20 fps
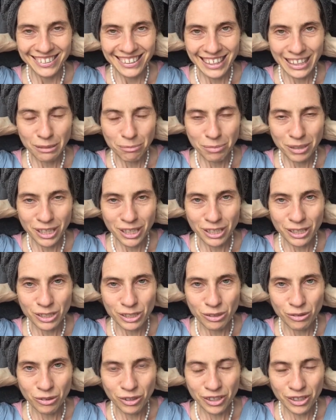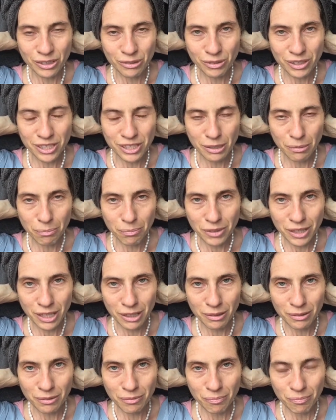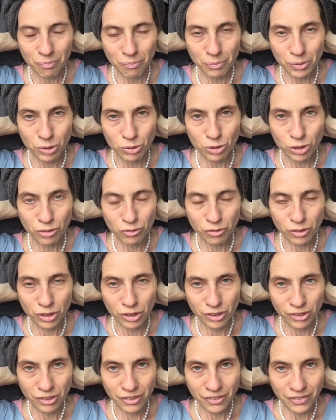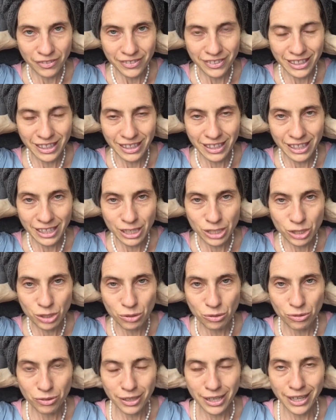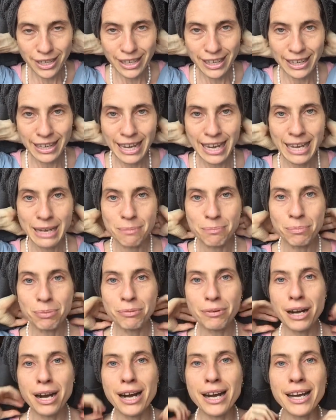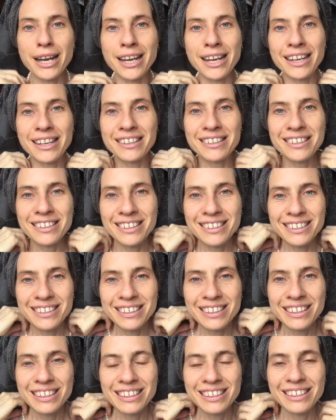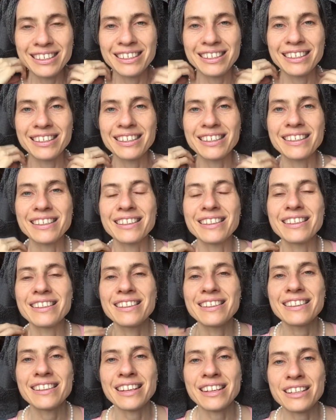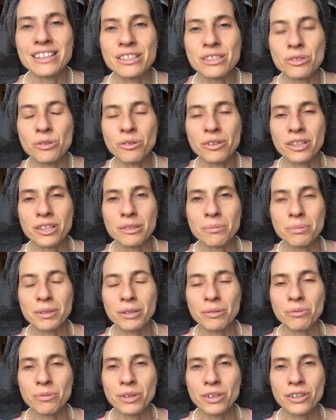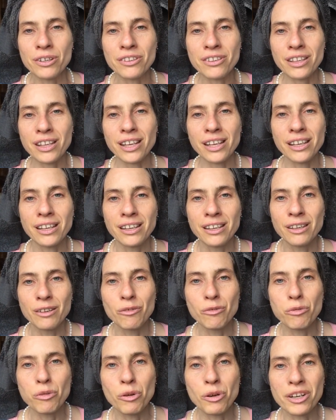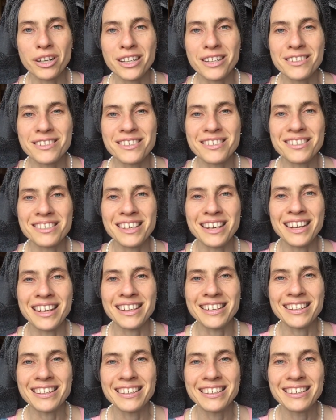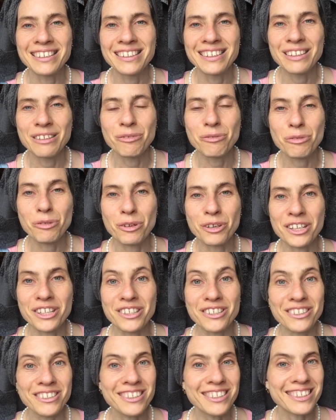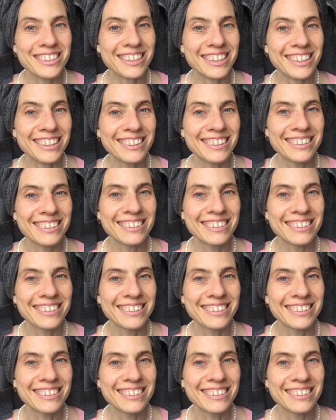and be adorned with something beautiful, that he's creating a bride that is going to be worthy for his Son for eternity.